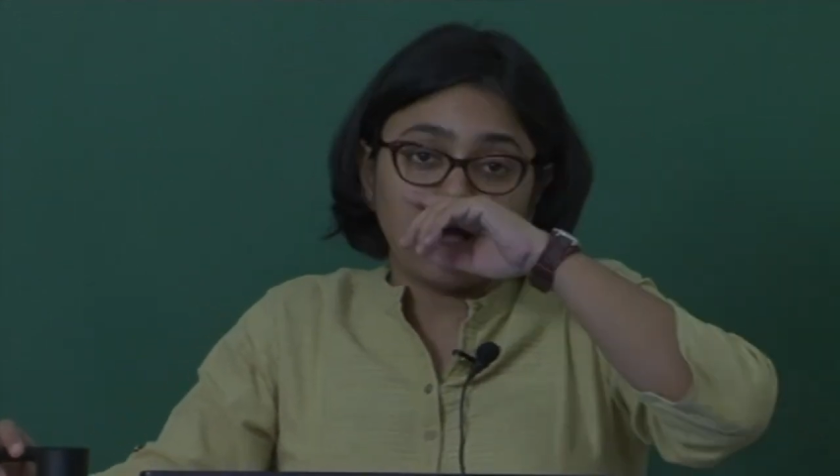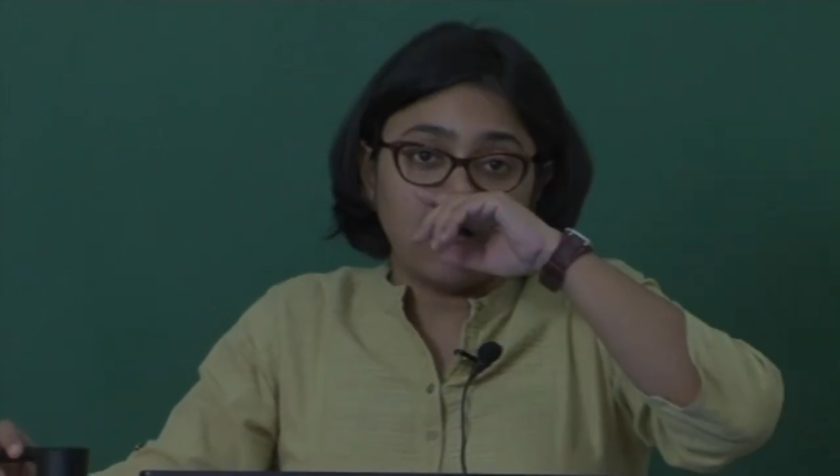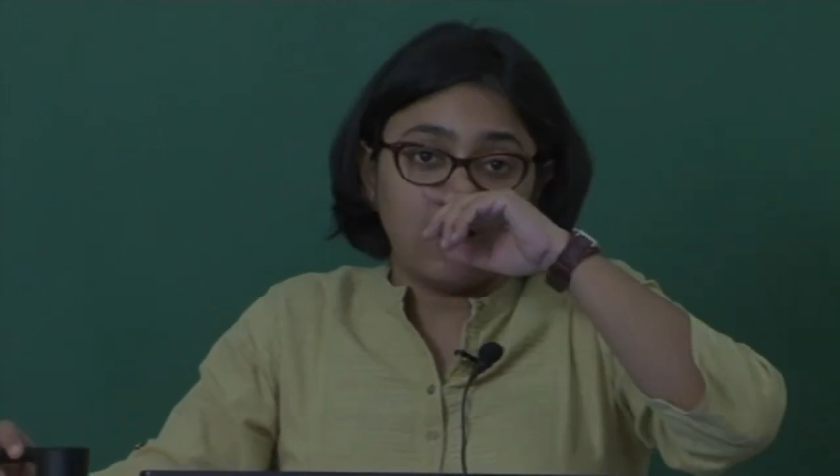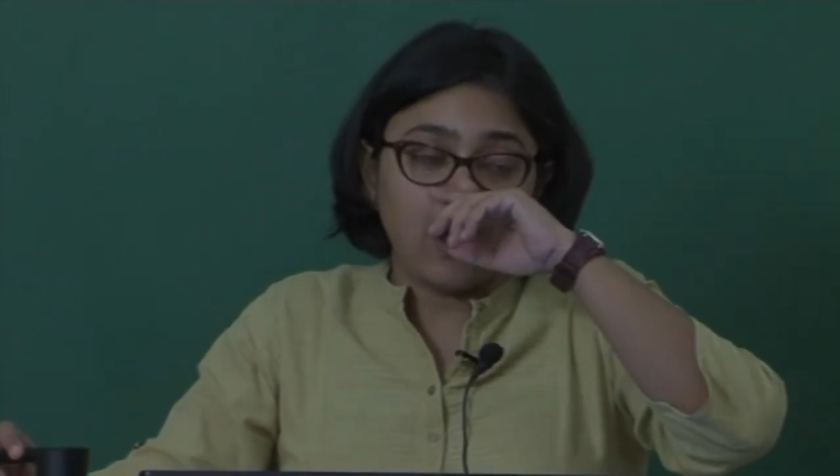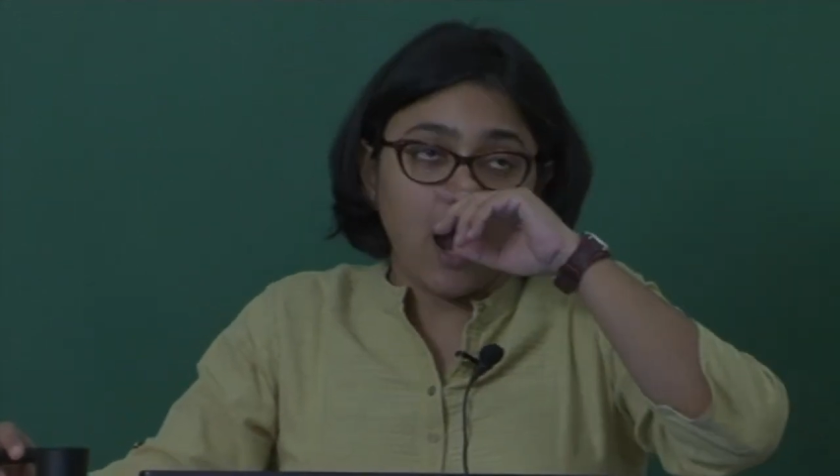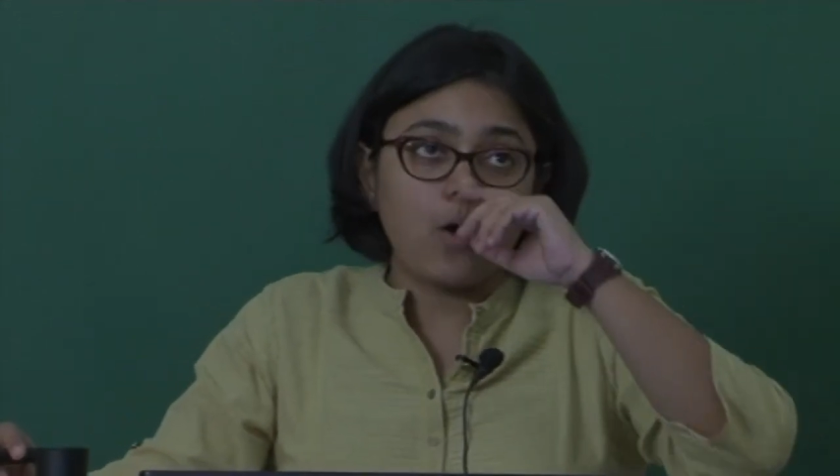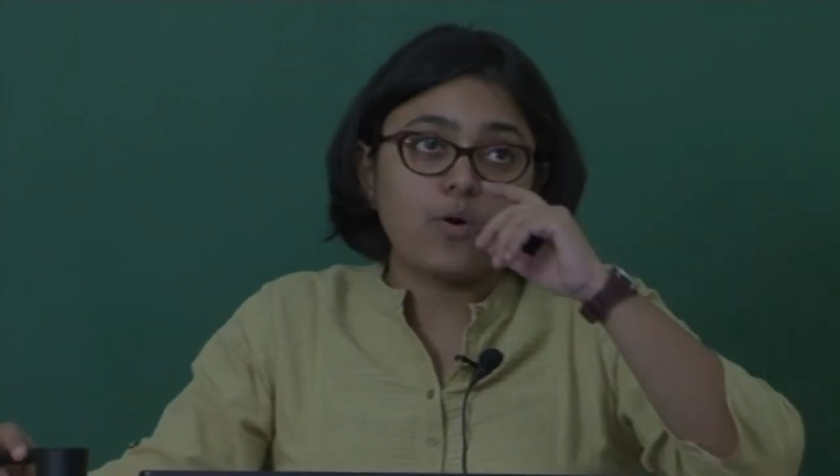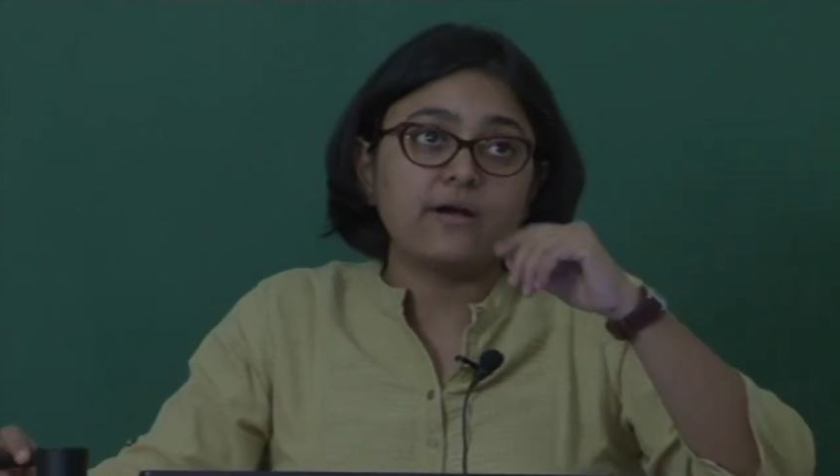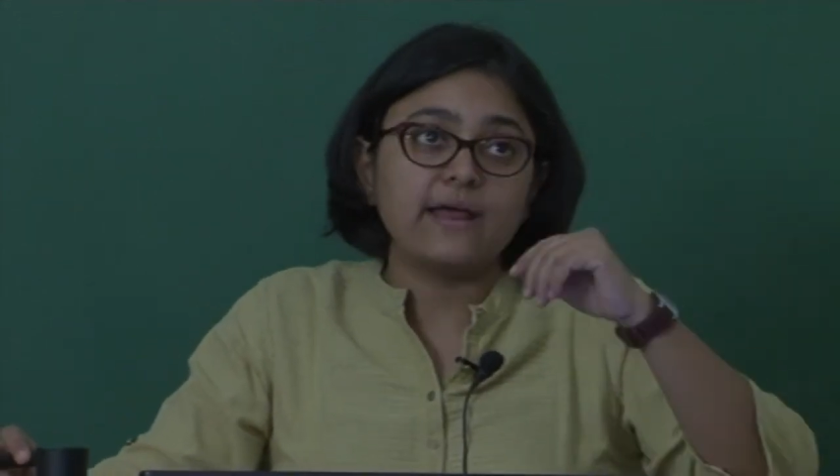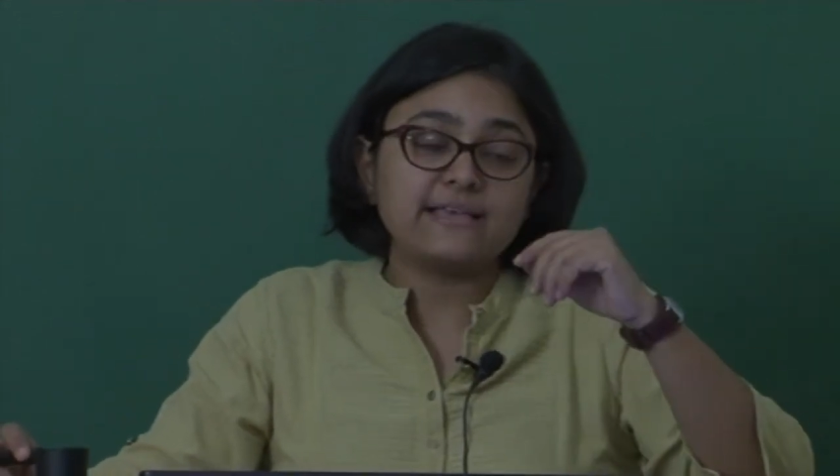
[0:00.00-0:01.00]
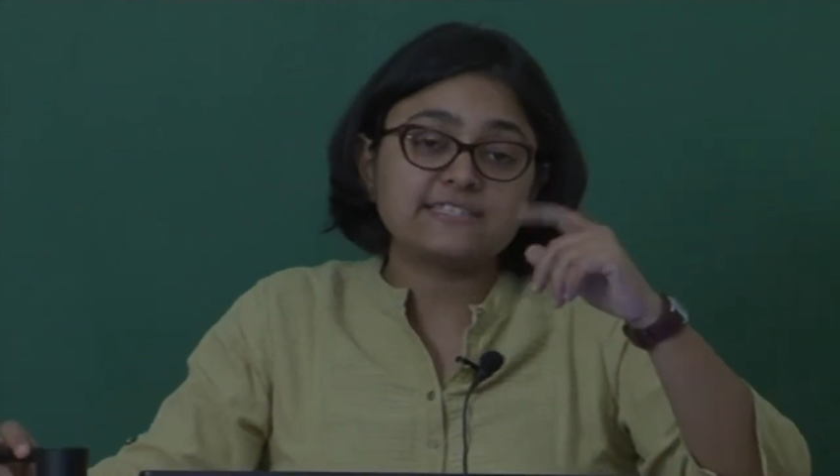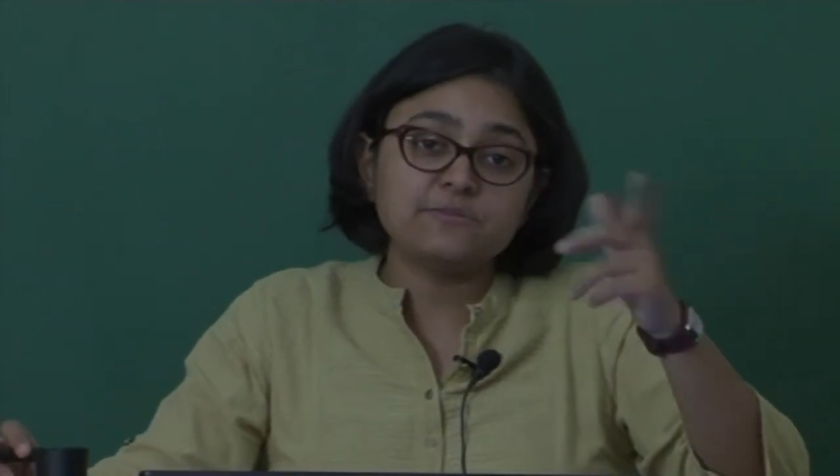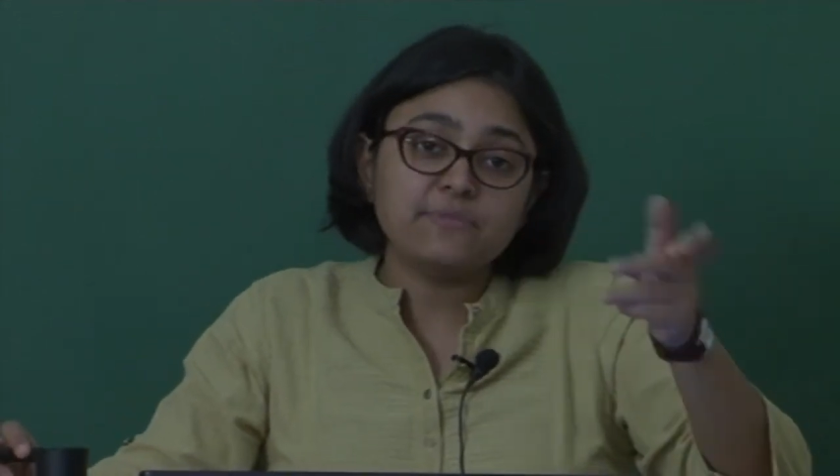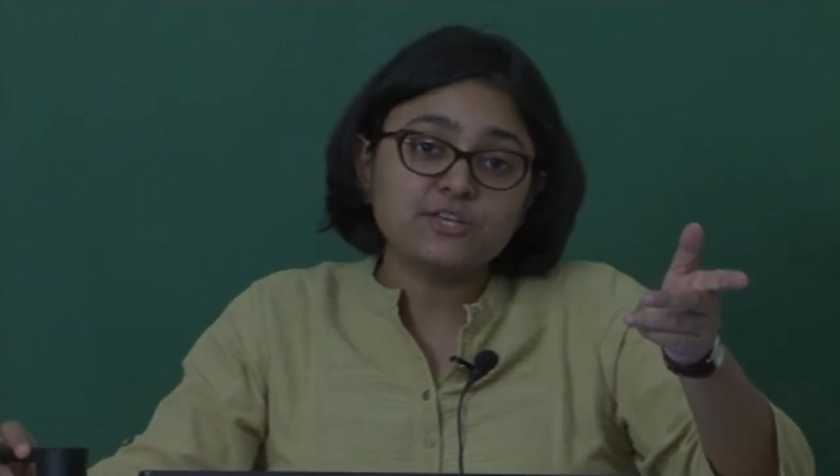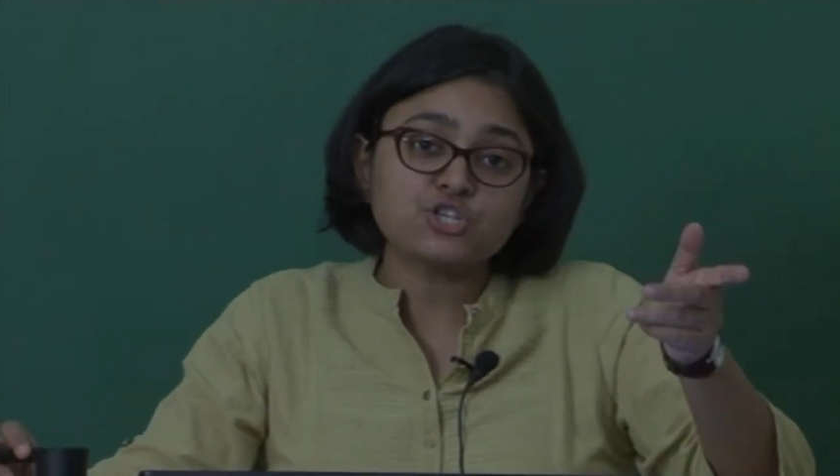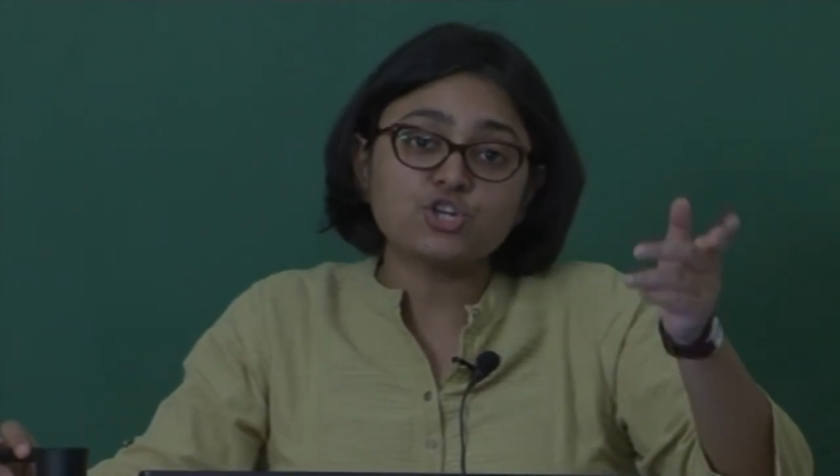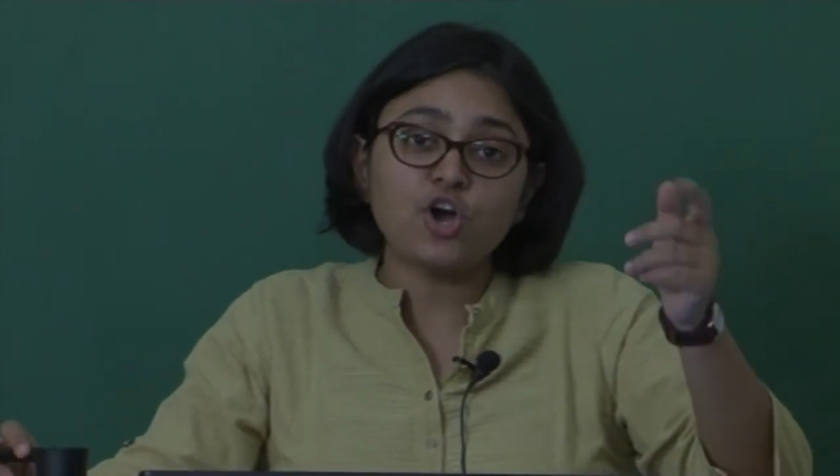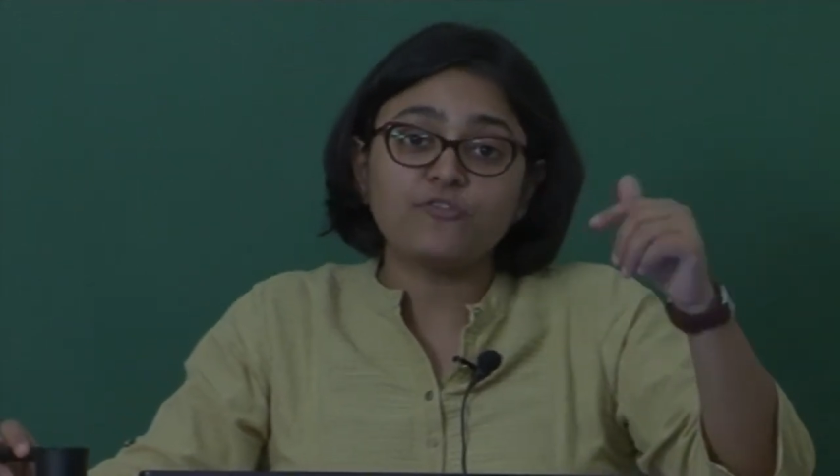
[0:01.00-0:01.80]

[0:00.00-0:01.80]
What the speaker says: our estimation